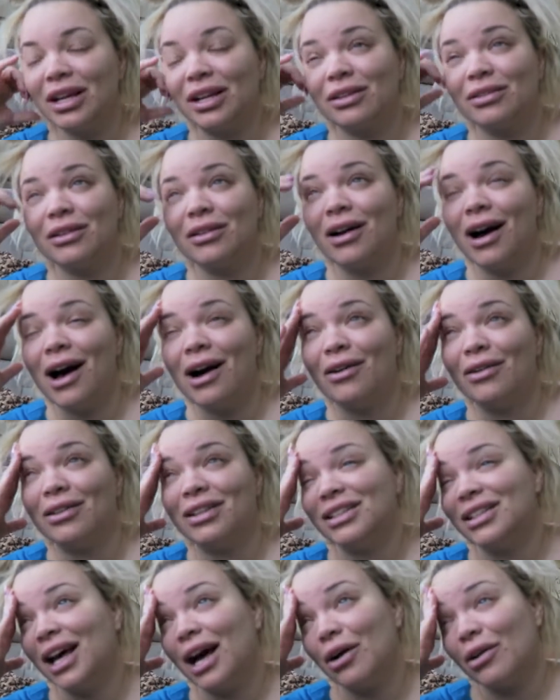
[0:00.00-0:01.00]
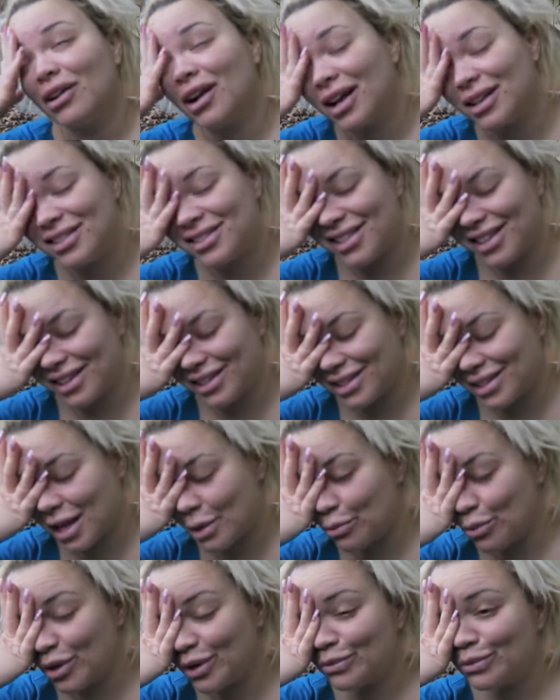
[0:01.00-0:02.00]
I don't know how it got there to
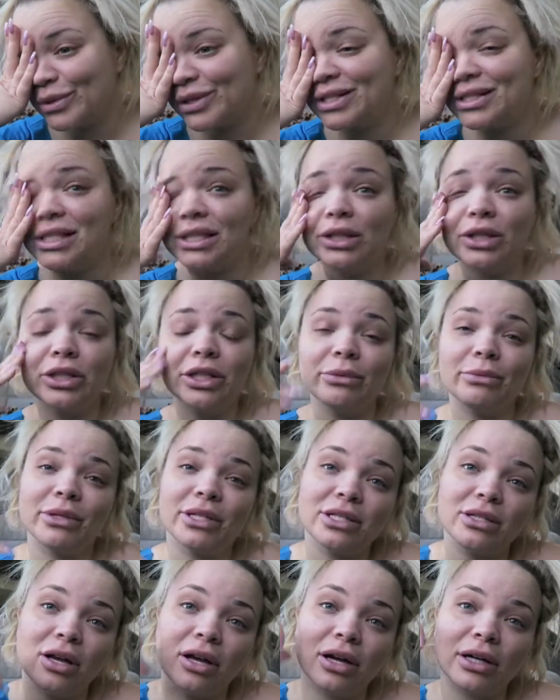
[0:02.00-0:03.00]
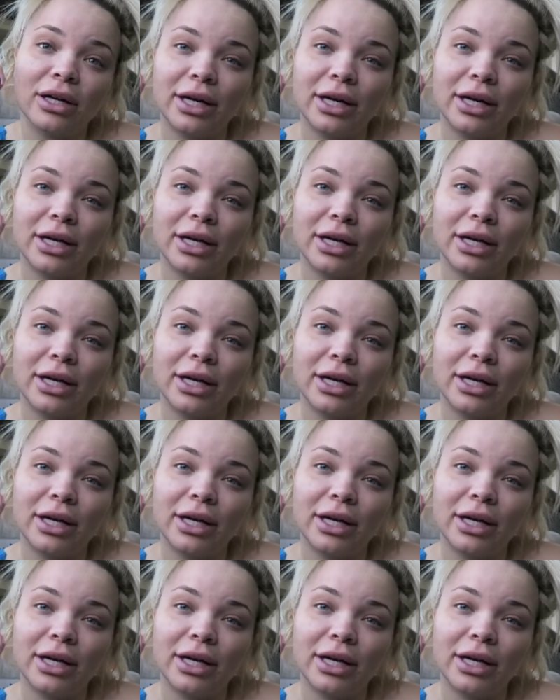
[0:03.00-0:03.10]
that point, but it's like 30 minutes long.